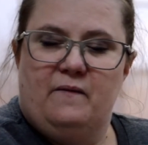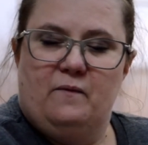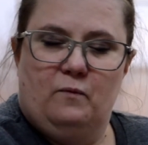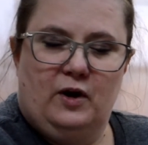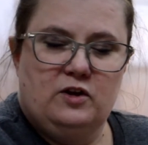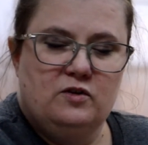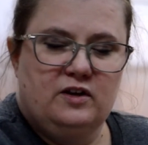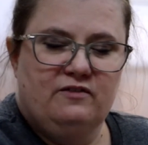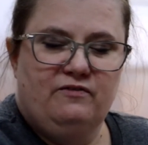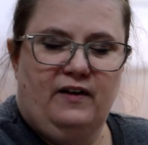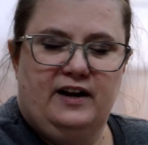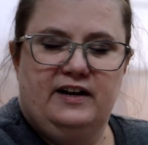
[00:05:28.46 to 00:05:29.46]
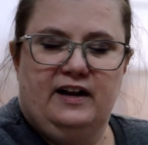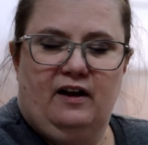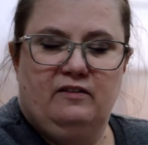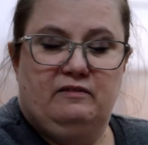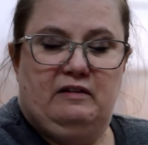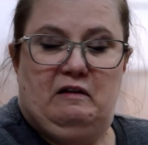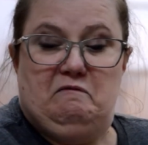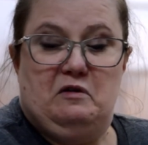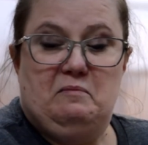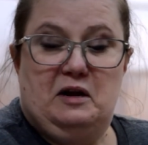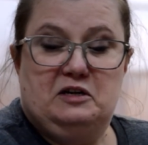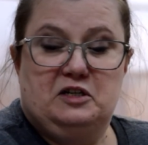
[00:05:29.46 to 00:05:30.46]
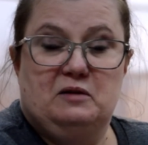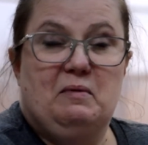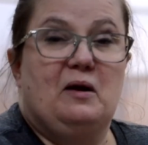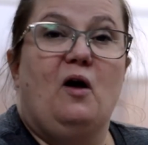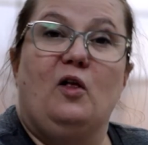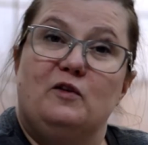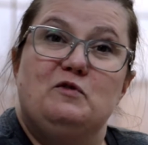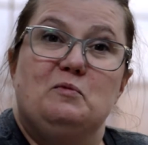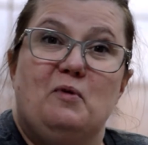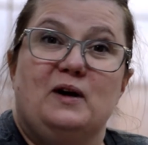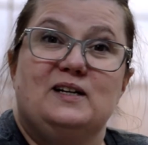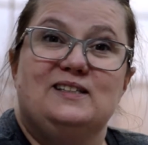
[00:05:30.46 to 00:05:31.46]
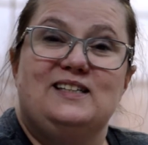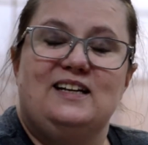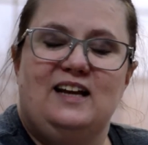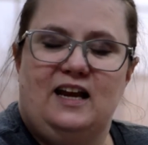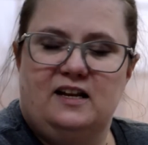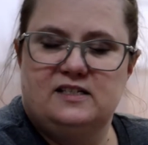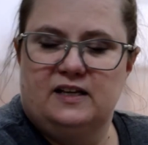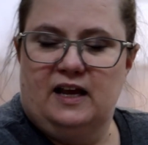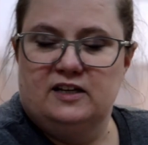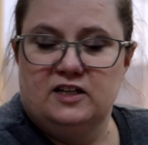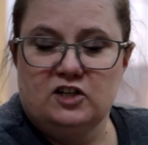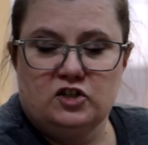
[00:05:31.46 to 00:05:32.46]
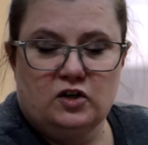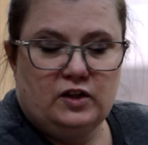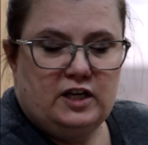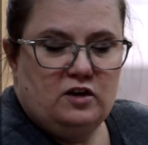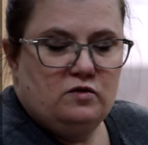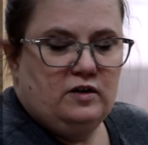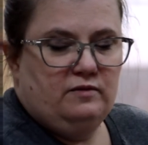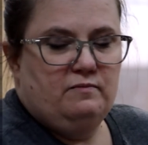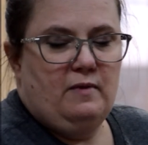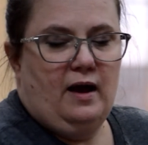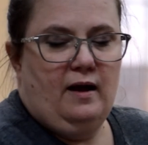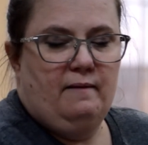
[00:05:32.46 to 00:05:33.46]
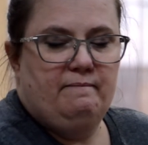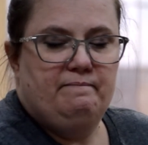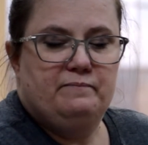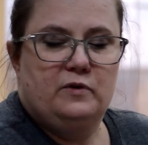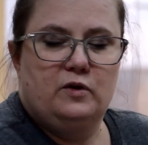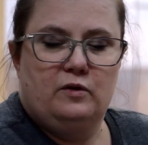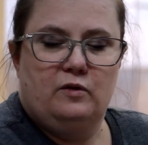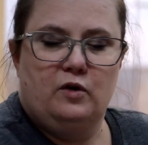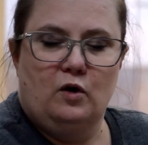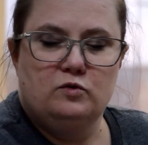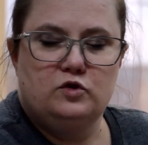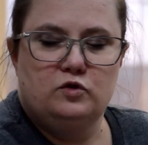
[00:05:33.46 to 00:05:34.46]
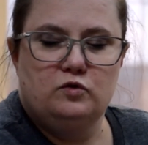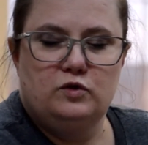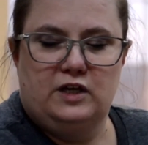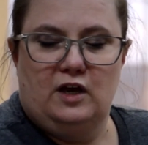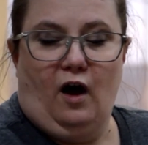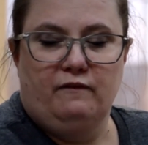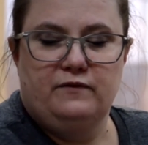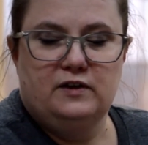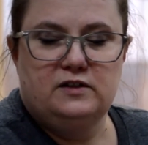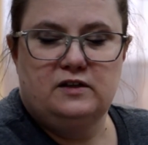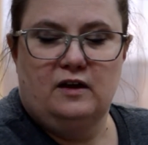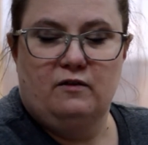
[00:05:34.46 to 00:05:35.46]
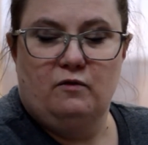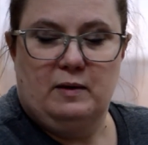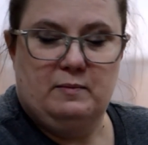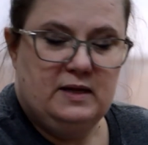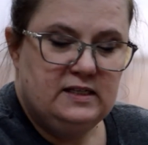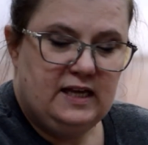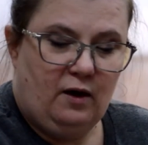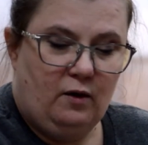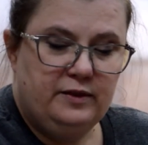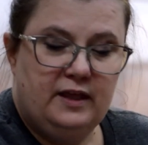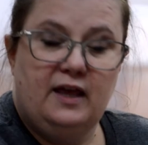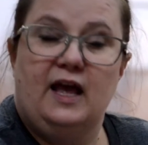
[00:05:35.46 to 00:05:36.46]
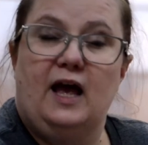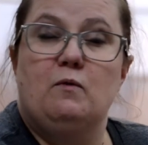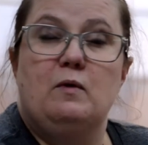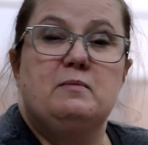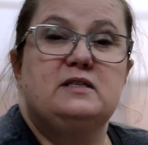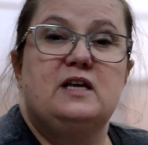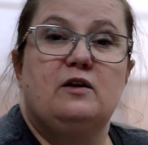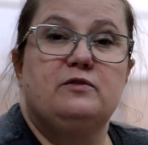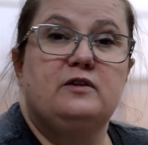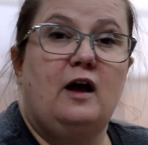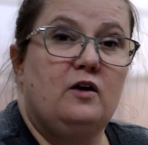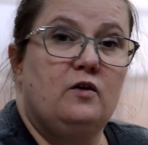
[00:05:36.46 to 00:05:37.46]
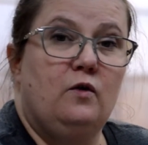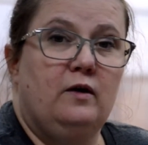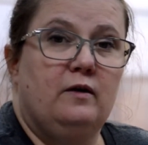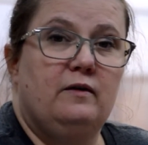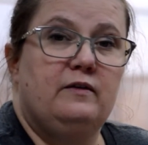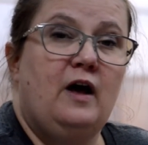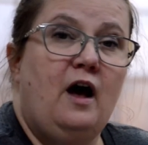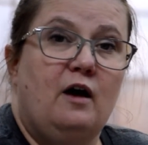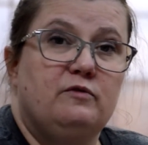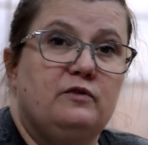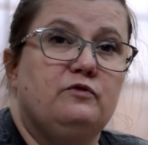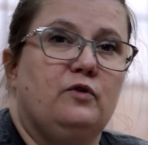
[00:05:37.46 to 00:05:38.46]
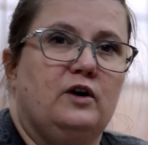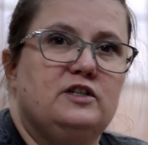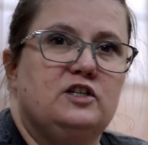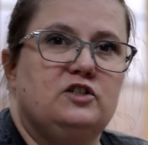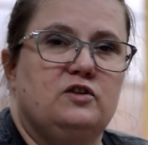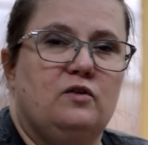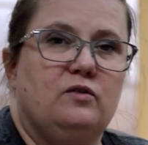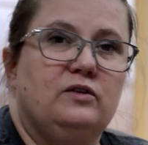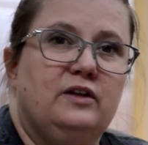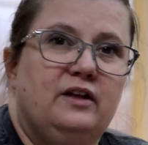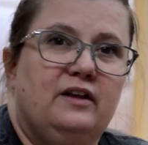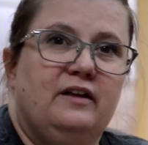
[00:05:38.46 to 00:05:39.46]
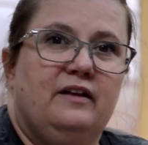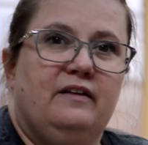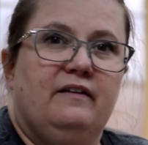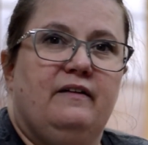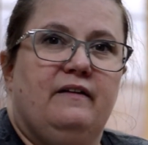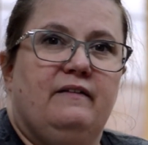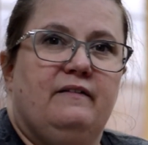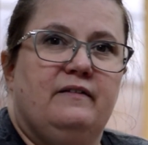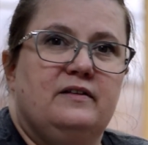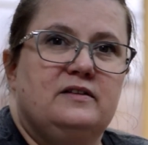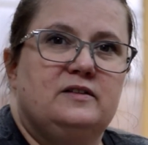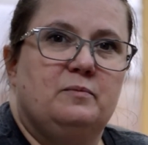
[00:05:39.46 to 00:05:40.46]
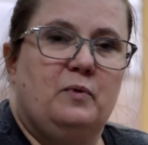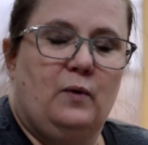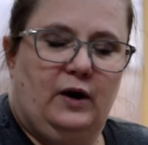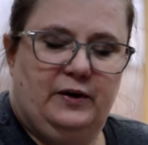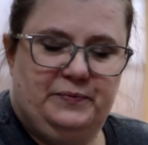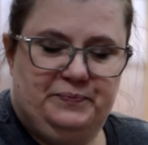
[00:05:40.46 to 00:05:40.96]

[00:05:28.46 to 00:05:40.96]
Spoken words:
where you can find out information about all of your pregnancy needs. Additionally, you can go to the Office of Women's Health at womenshealth.gov for additional support.